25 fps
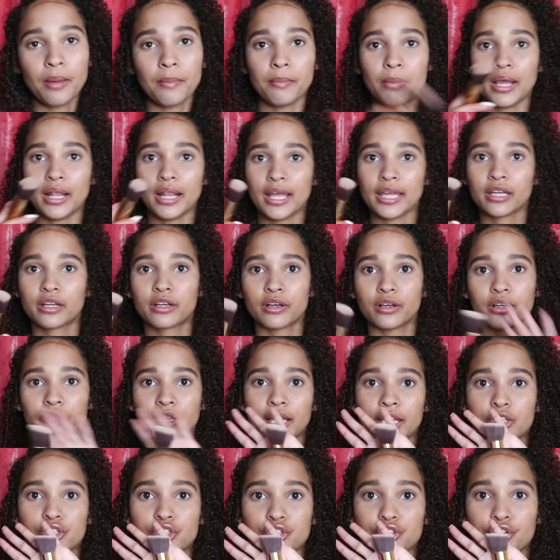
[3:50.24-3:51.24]
my like
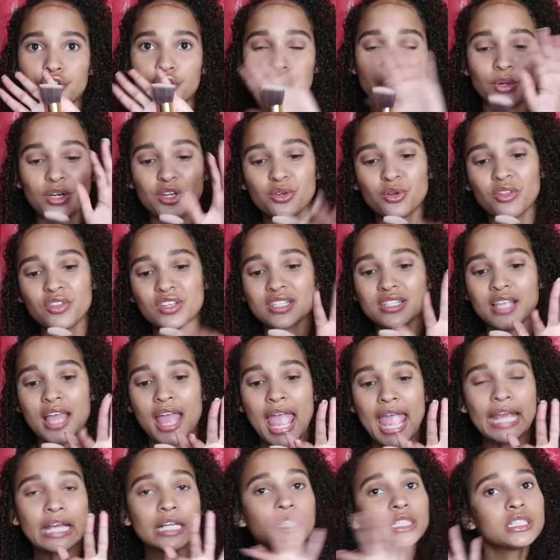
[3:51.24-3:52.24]
skew. What do you call this,
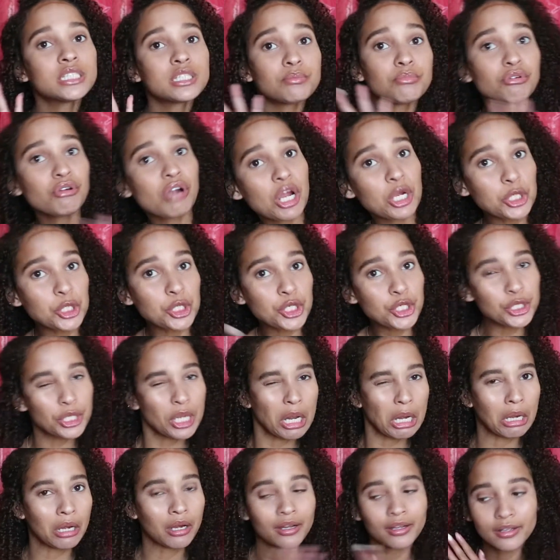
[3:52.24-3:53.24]
angled brush?
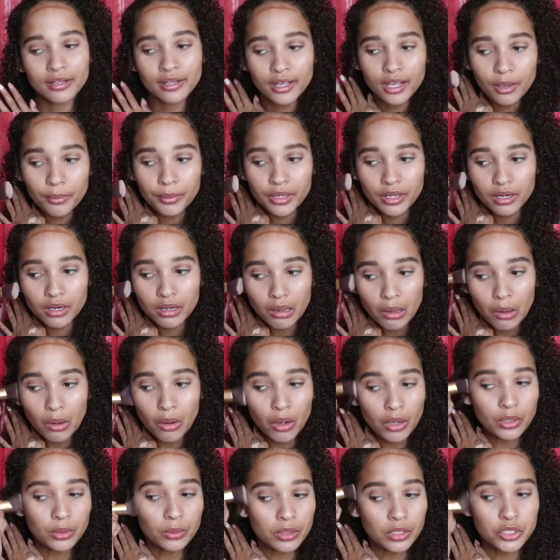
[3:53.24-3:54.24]
Are we gonna
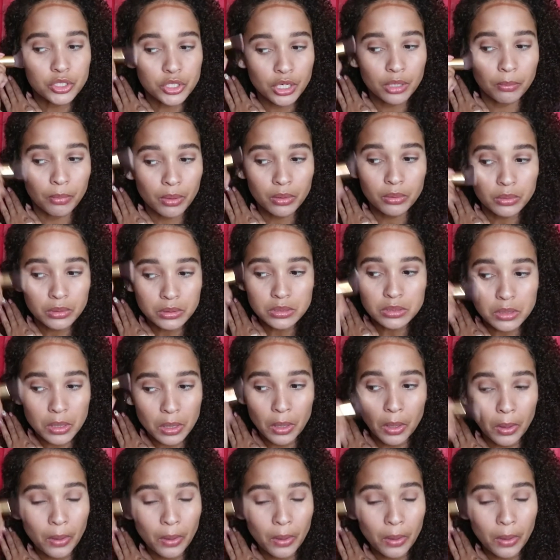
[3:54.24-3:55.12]
contour the cheekbones?